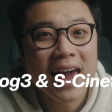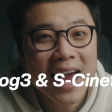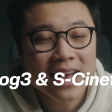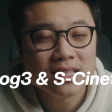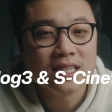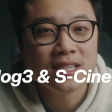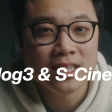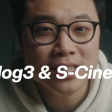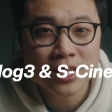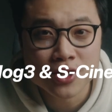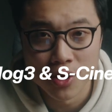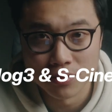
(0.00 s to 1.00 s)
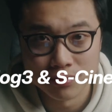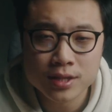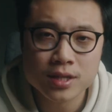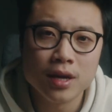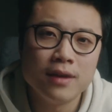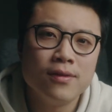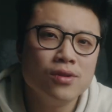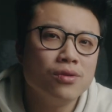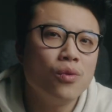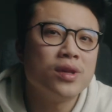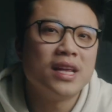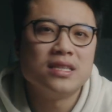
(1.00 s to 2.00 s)
S-Cinetone. So if you don't know
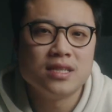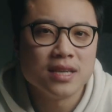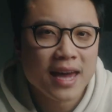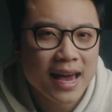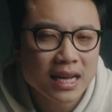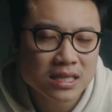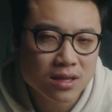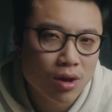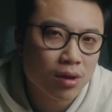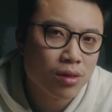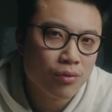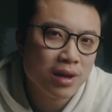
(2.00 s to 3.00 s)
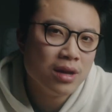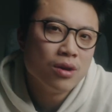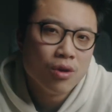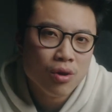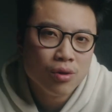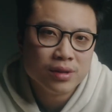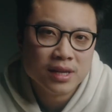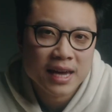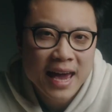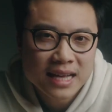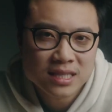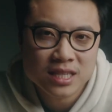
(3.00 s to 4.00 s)
what is S-Log3 or the
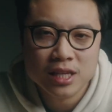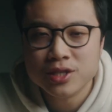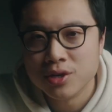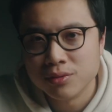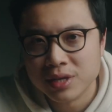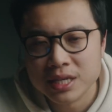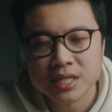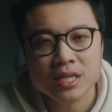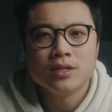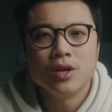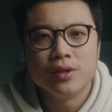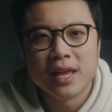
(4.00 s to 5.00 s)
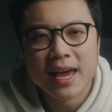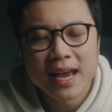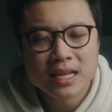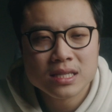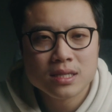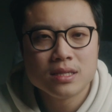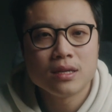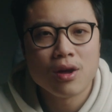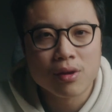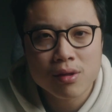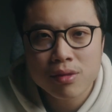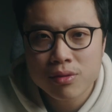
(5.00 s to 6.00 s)
S-Cinetone is, so the
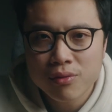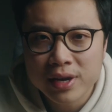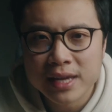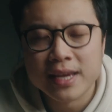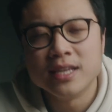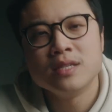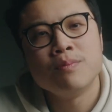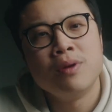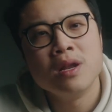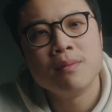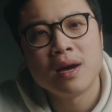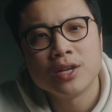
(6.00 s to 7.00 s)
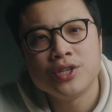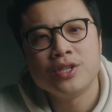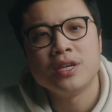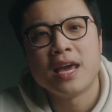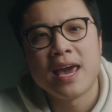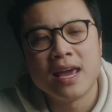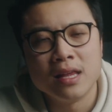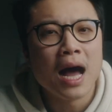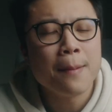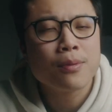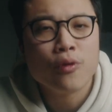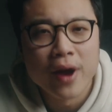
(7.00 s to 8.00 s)
S-Log3 is pretty much an
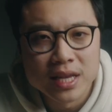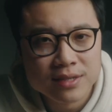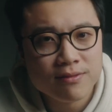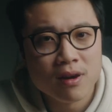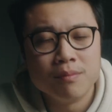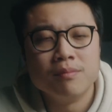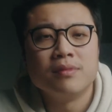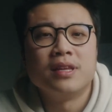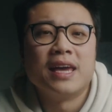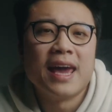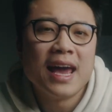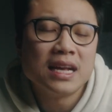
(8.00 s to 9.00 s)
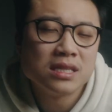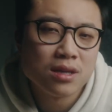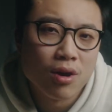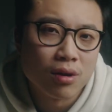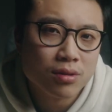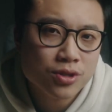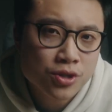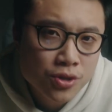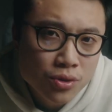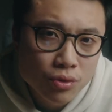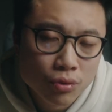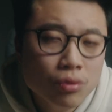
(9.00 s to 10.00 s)
upgrade from the
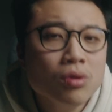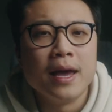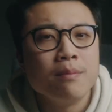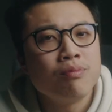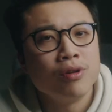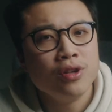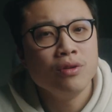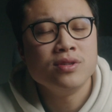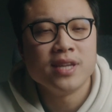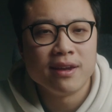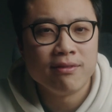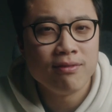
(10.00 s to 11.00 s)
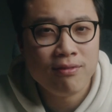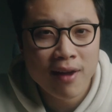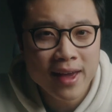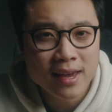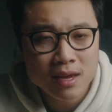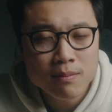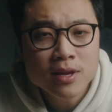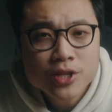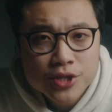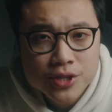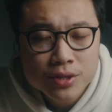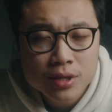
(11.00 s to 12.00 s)
S-Log2. It produces a flat
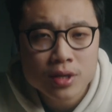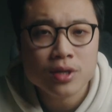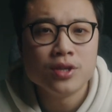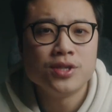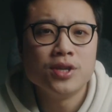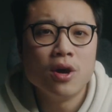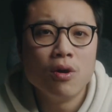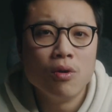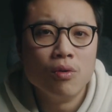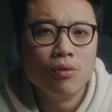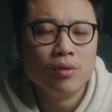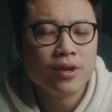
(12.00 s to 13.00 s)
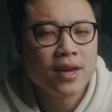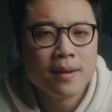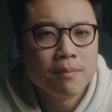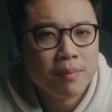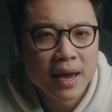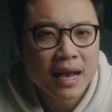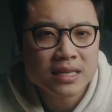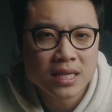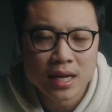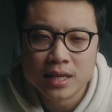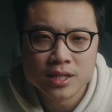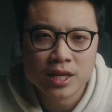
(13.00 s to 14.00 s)
image, so you can
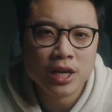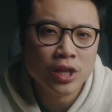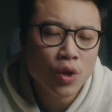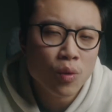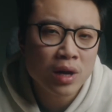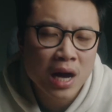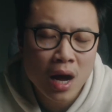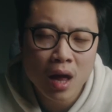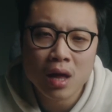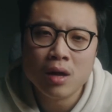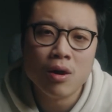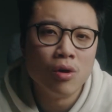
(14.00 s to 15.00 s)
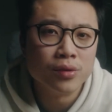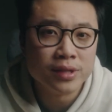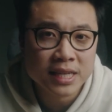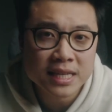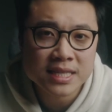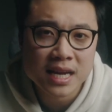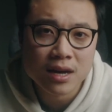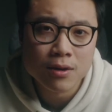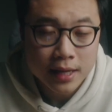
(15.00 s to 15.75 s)
basically see no color or detail